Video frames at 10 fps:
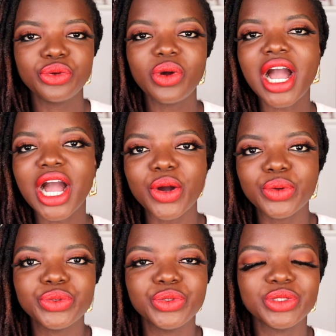
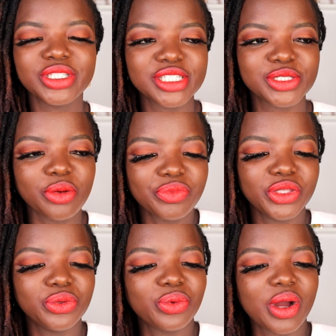how this is something
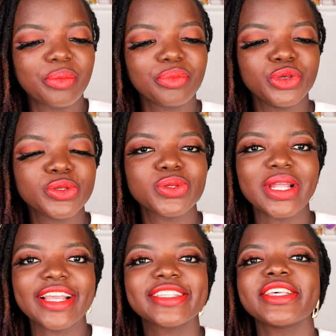you use,
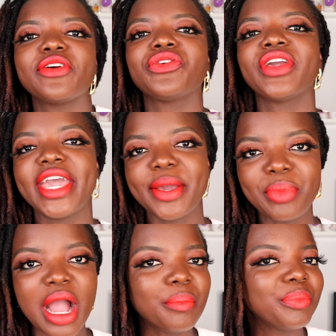like a self-care,
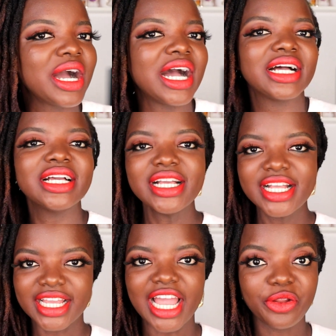pamper
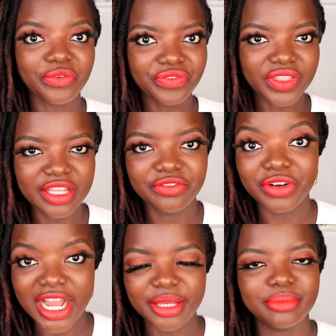kind of thing
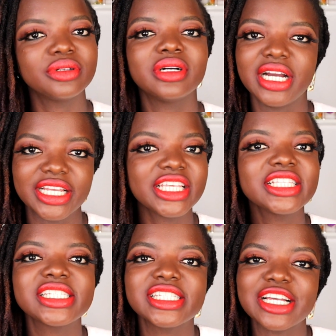vibe, I think
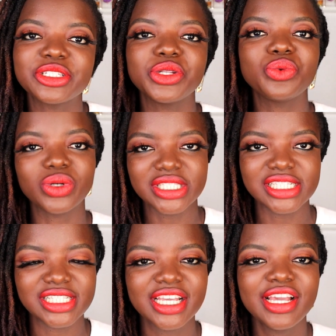this is actually worth
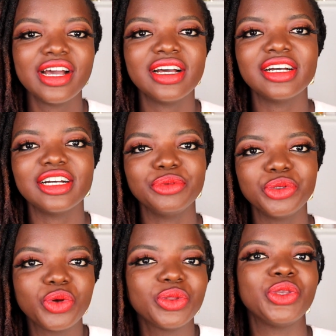it.
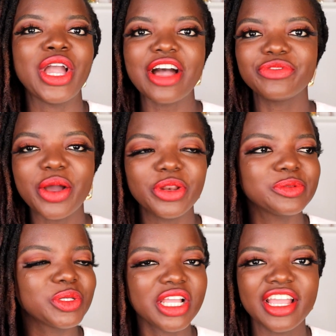You have that
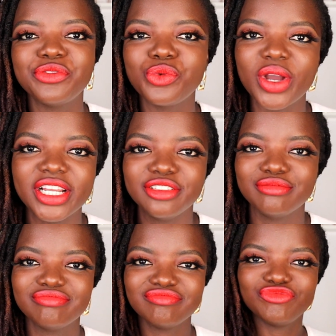lipstick that even when
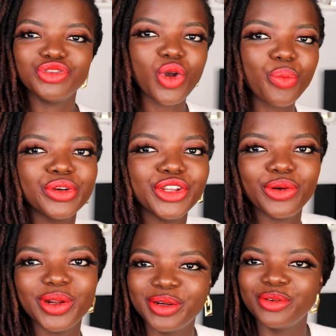you're putting
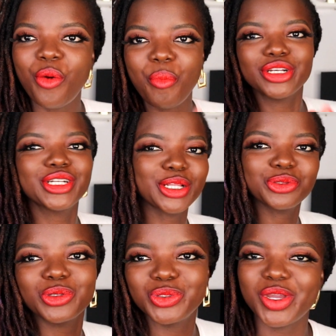on, nobody can
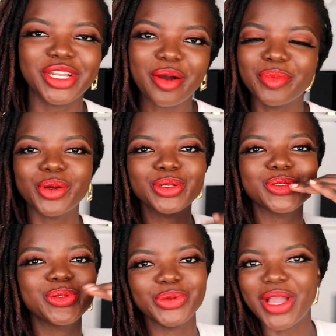talk to you anyhow, because
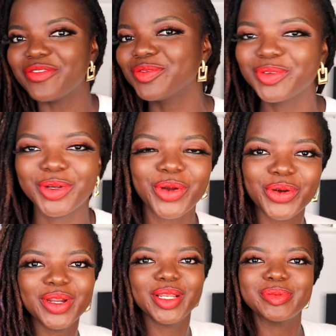you have
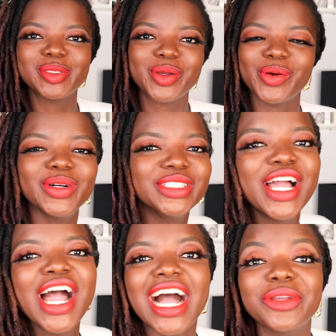correct lipstick on,
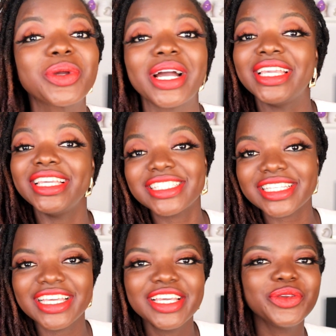and you can eat,
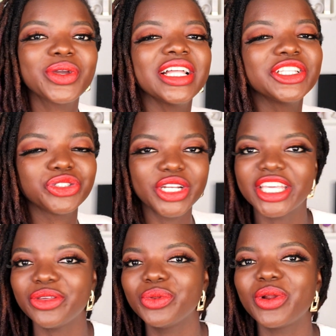you can
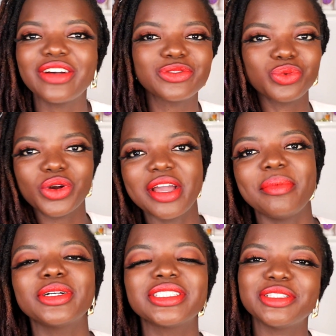drink, you don't have to worry
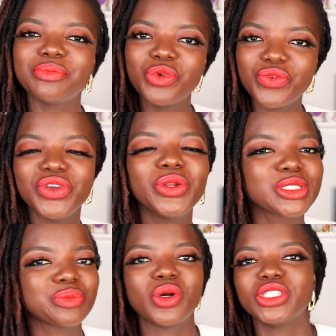about it moving or
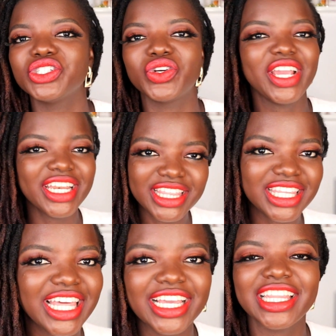smudging or
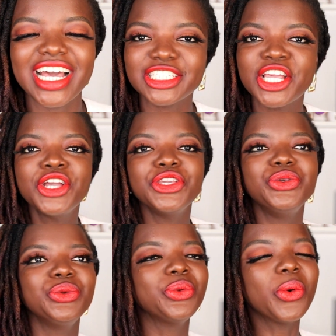anything like that.
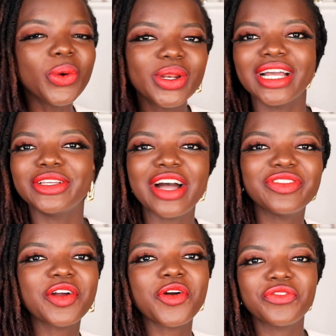You know that you have
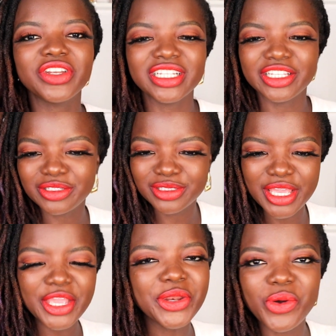that confidence. They're
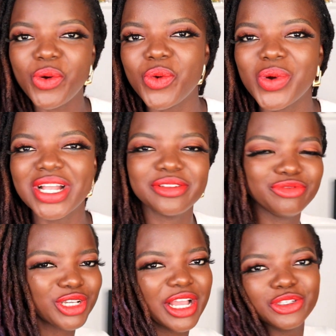saying, oh, you
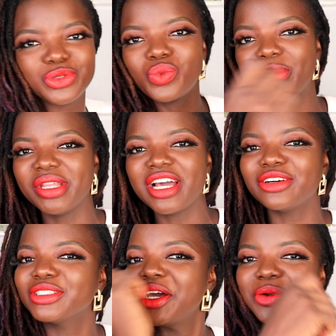can just whip it
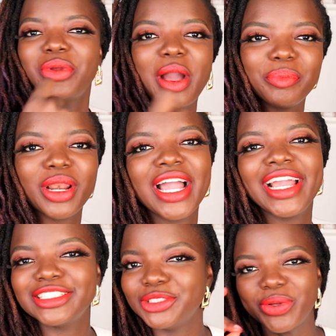out, reapply,
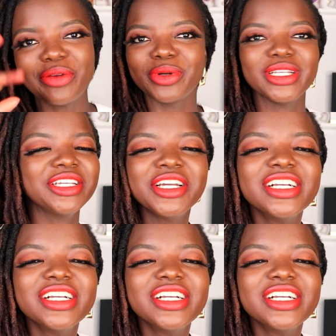and everybody,